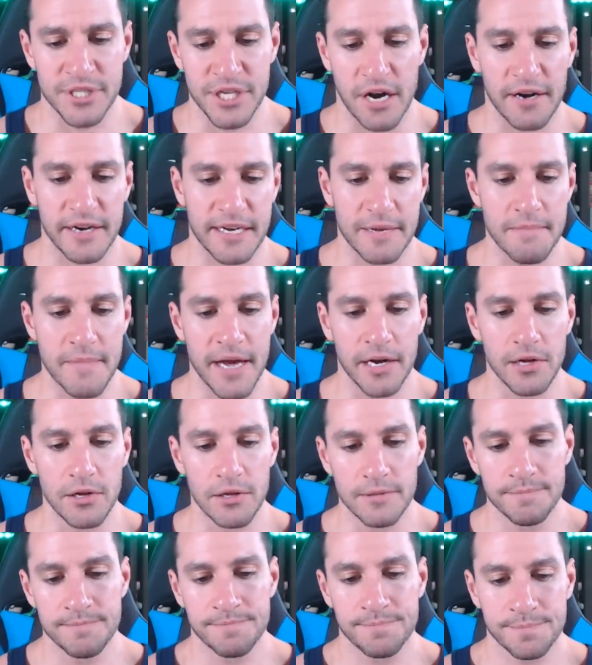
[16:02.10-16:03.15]
dark and
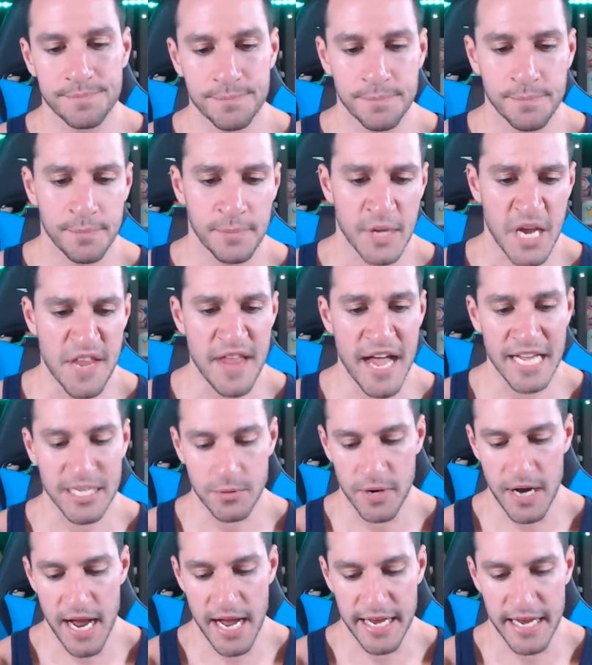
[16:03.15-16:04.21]
metal, and
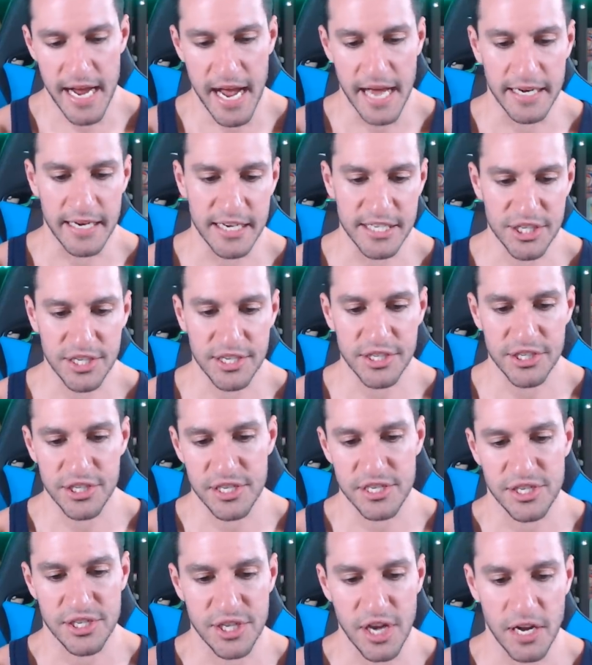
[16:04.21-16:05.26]
that's what I get. I should have
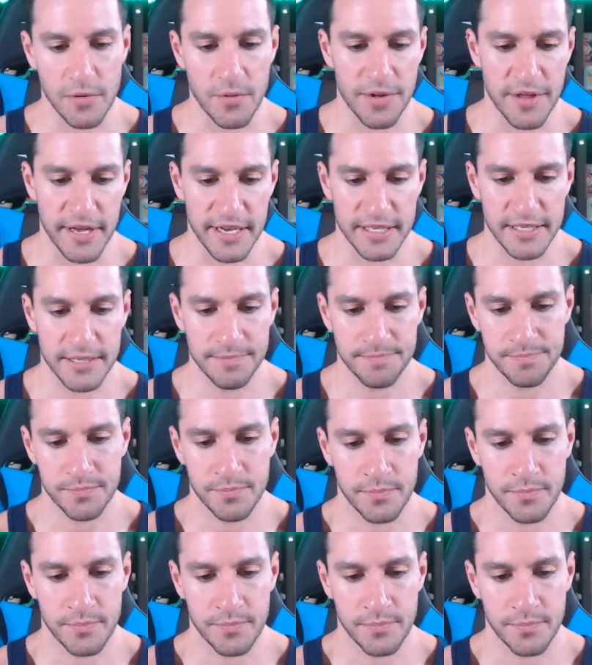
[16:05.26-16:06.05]
just stuck with it.